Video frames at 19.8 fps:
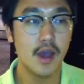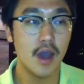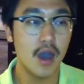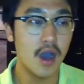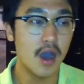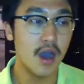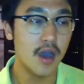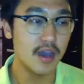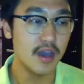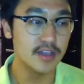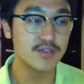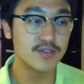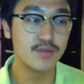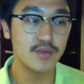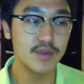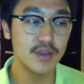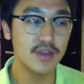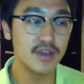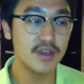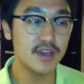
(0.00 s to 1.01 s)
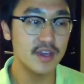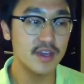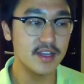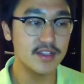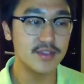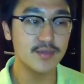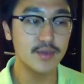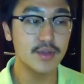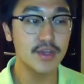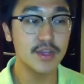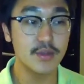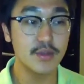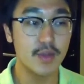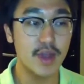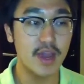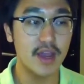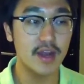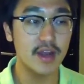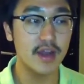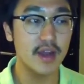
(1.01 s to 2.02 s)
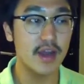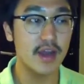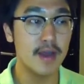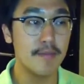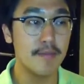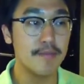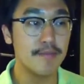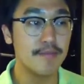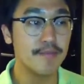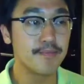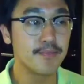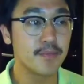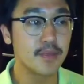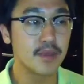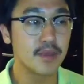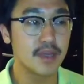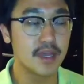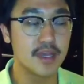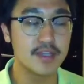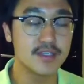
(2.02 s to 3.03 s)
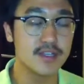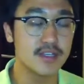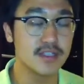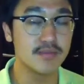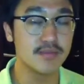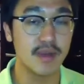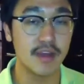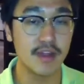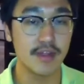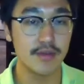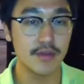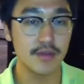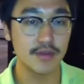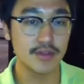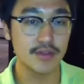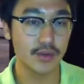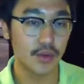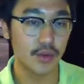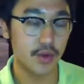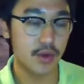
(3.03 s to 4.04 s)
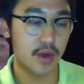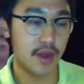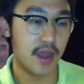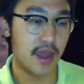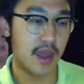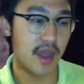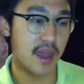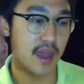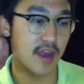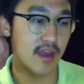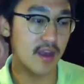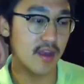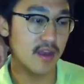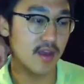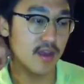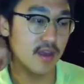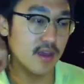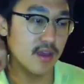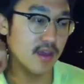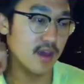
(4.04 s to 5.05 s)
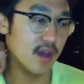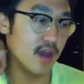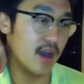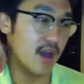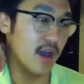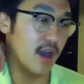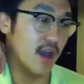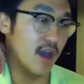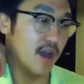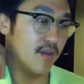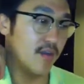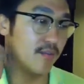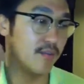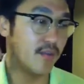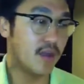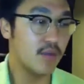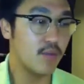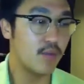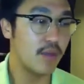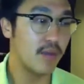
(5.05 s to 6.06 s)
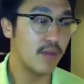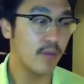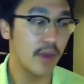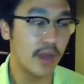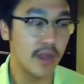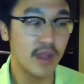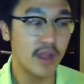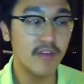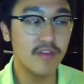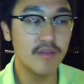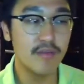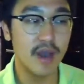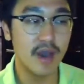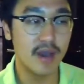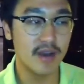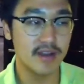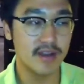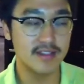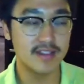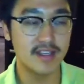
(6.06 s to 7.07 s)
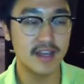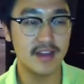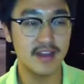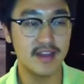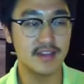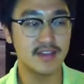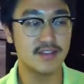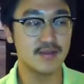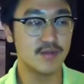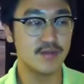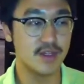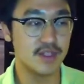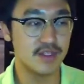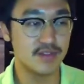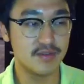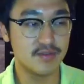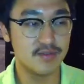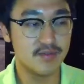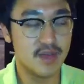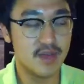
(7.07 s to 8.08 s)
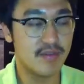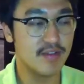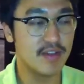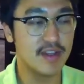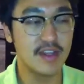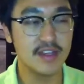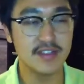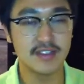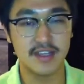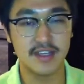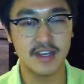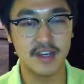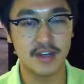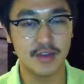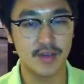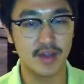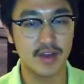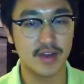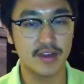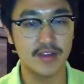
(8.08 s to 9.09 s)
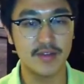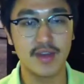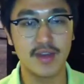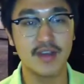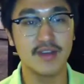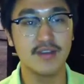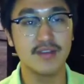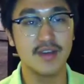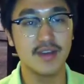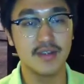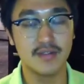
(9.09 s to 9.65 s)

Uh, it's really it's really great. Um, like I said, it's my third tour, and um, what what I love about it is that it's it's everything's integrated. You get